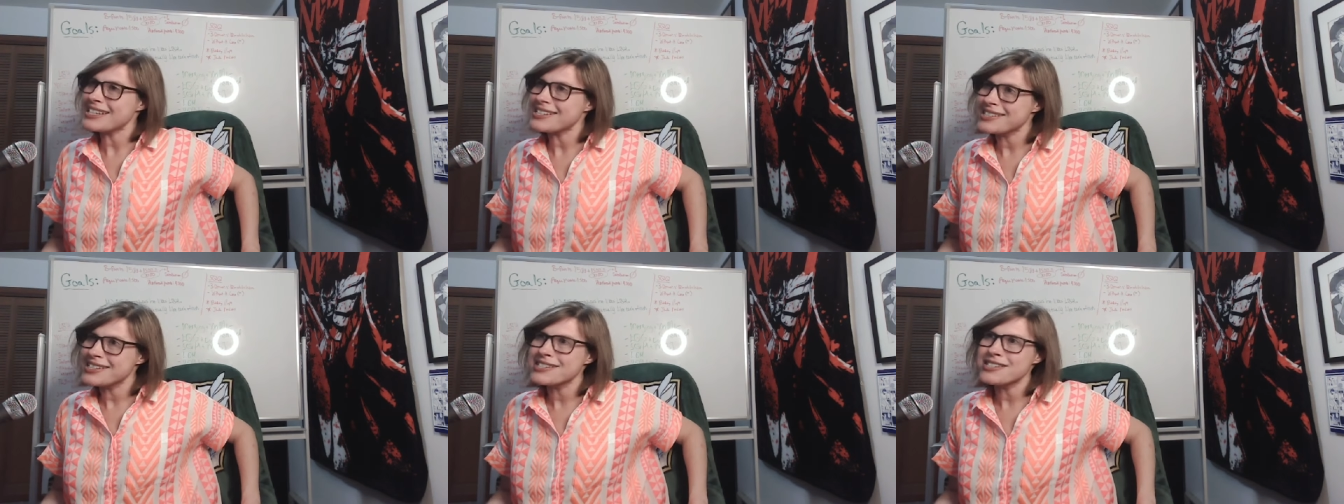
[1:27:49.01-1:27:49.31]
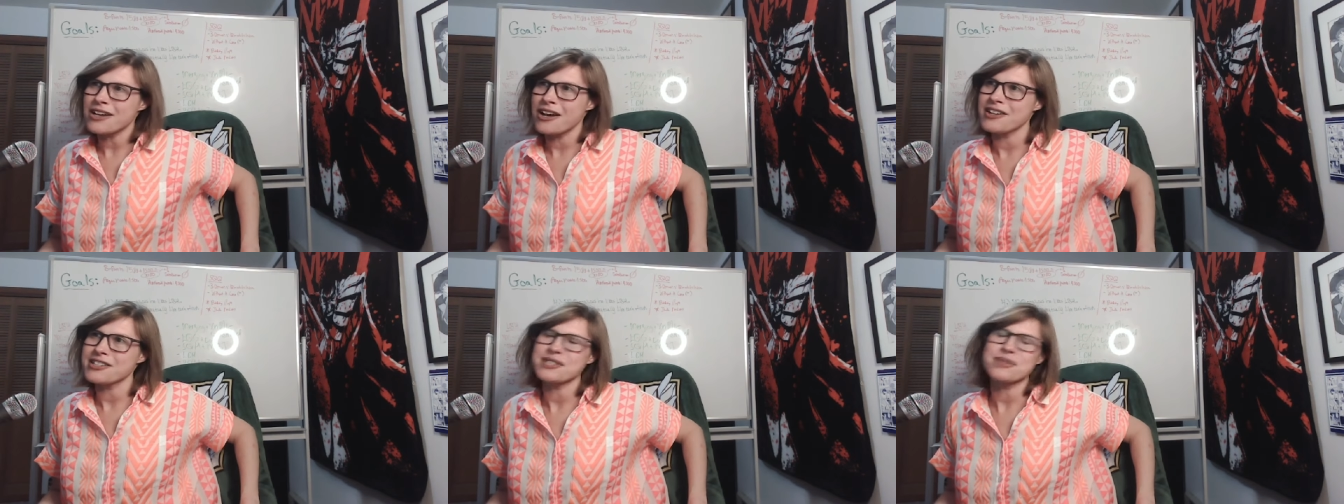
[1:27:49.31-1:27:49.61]
is this
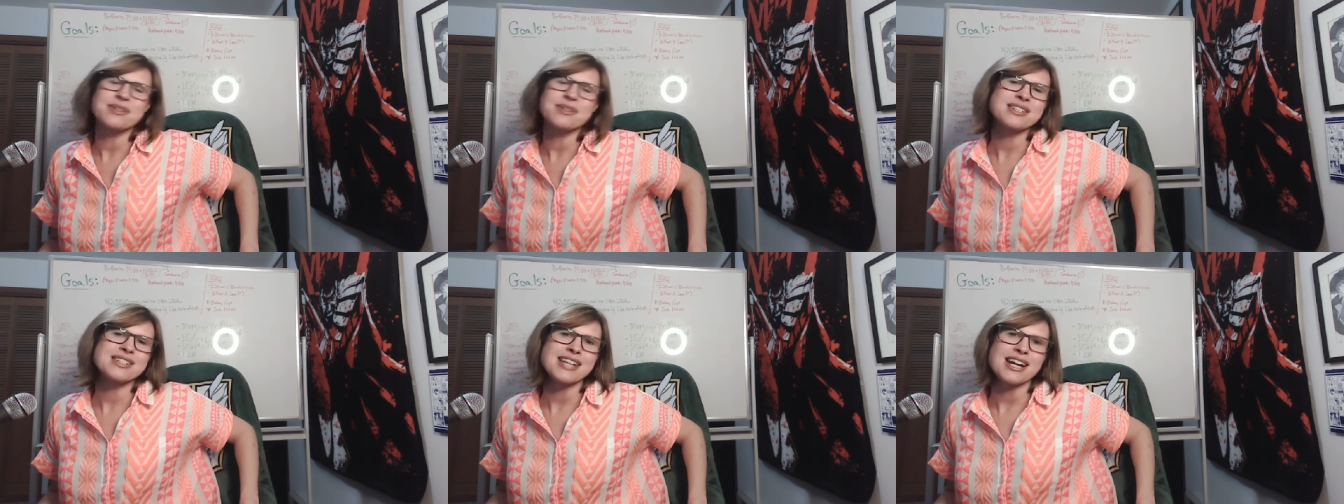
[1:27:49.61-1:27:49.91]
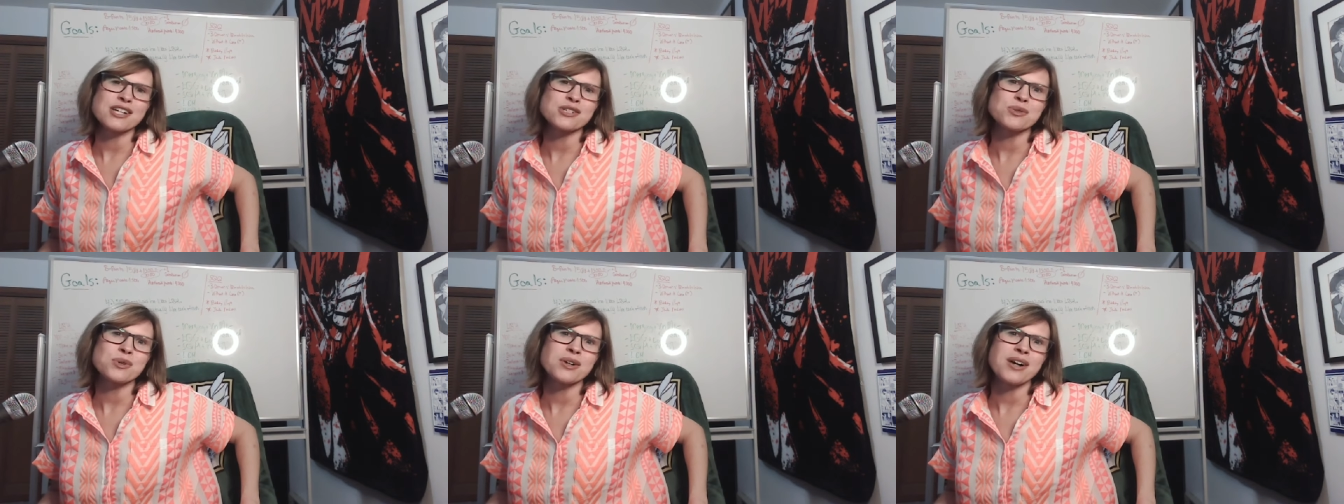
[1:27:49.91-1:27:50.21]
also a
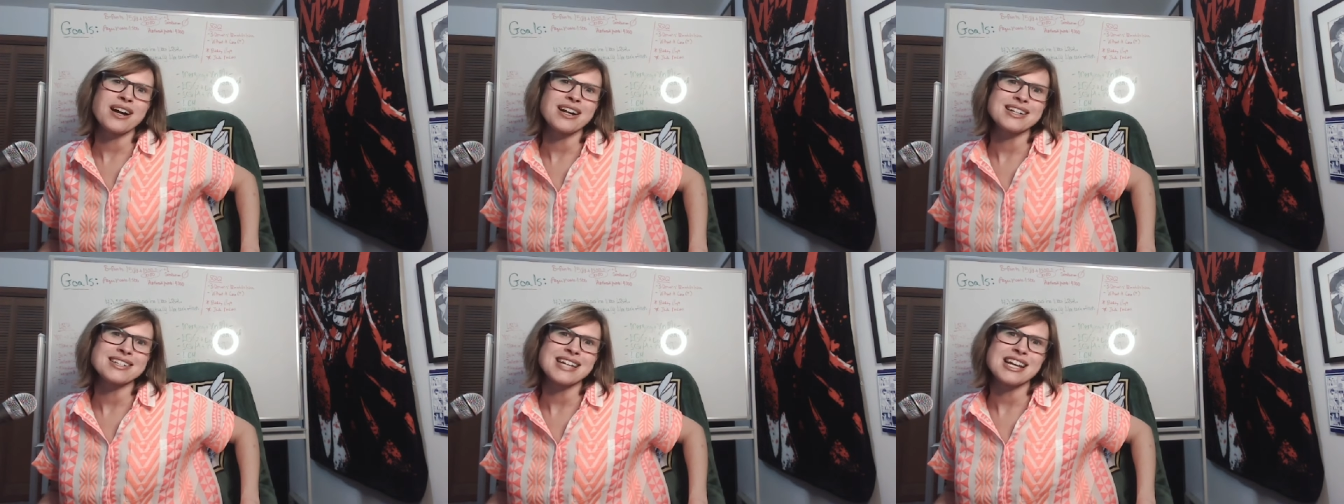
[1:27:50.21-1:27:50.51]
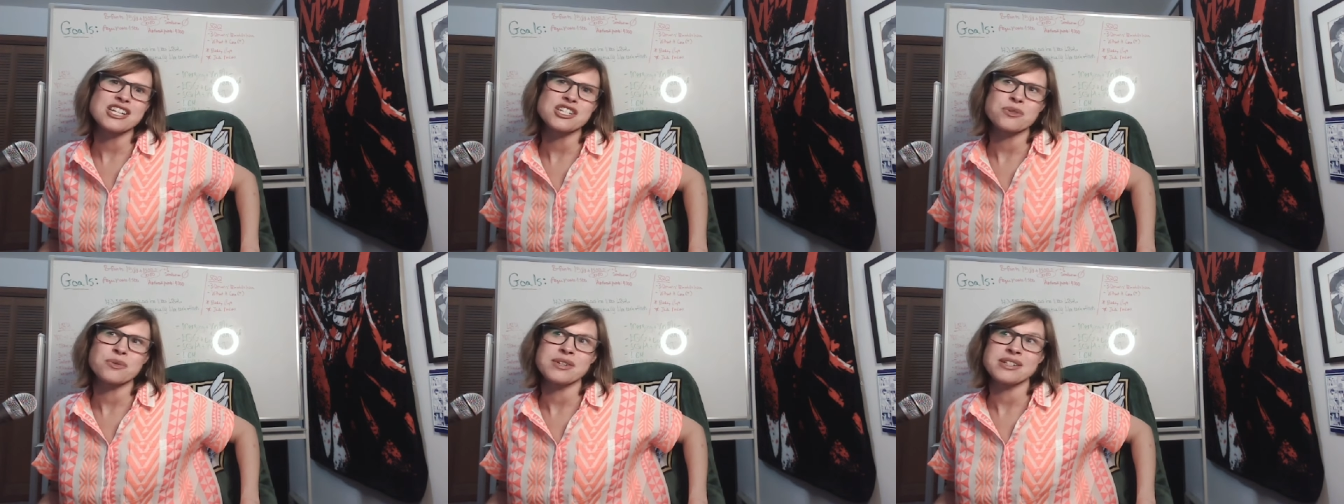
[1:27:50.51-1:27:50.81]
sexual
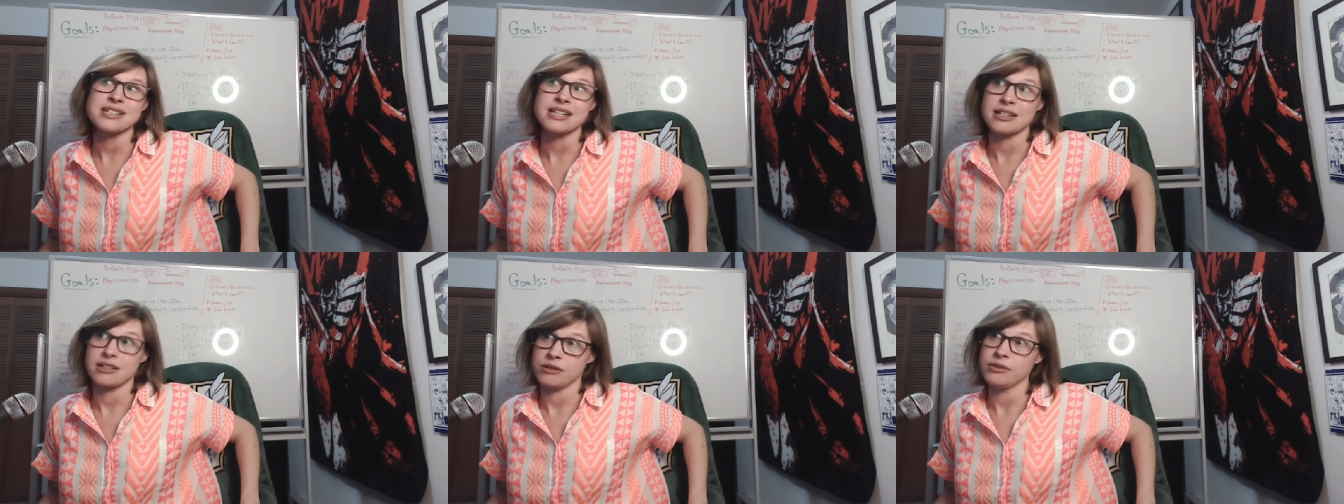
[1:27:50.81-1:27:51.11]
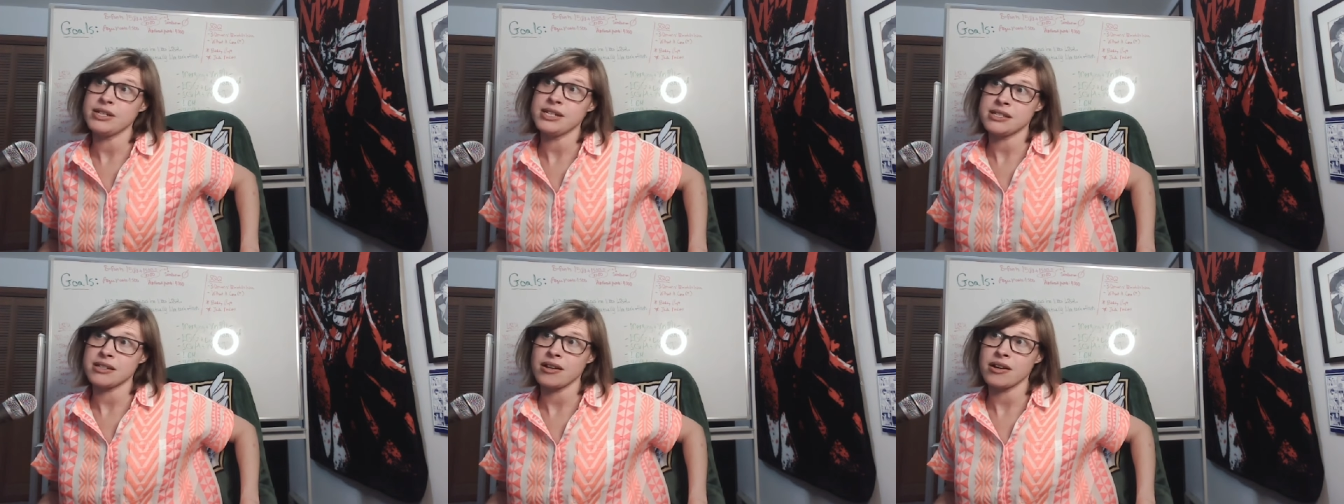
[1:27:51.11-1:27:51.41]
connotation? Where he's like, oh,
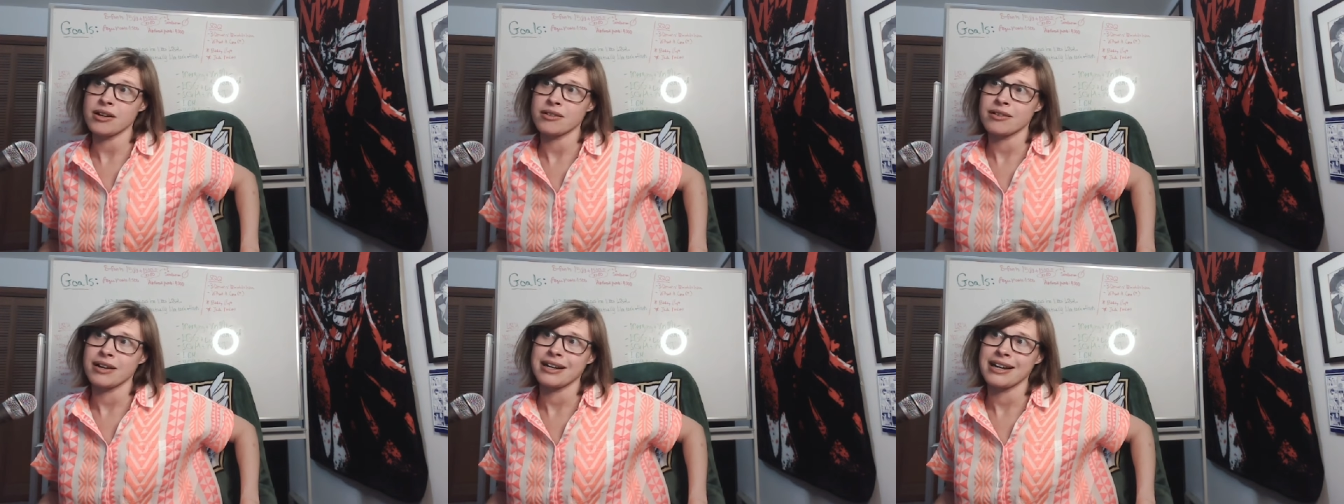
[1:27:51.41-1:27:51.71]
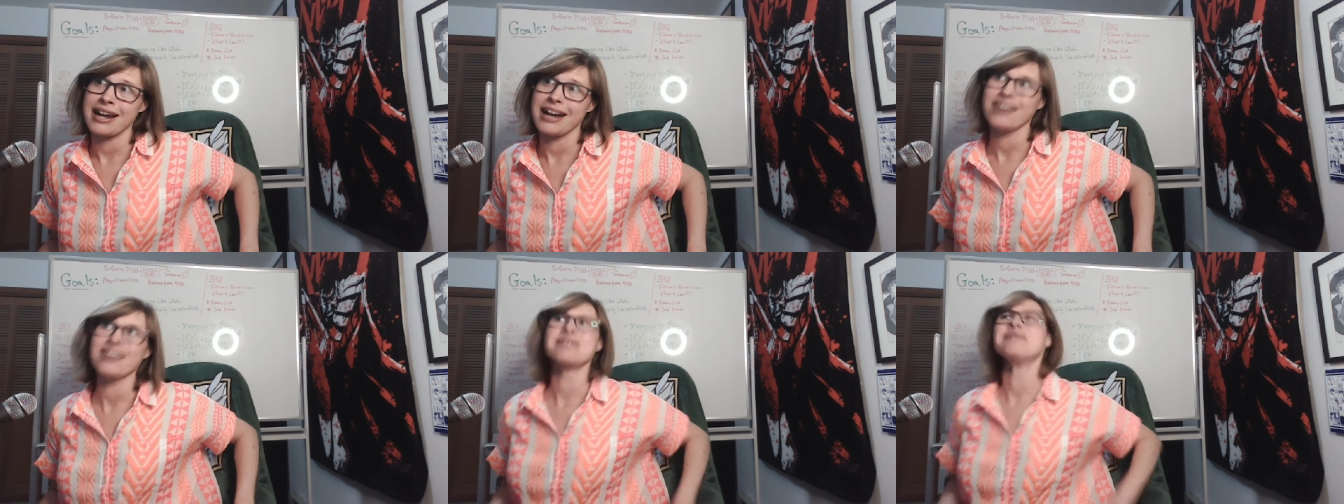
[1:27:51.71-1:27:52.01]
he's hard right now.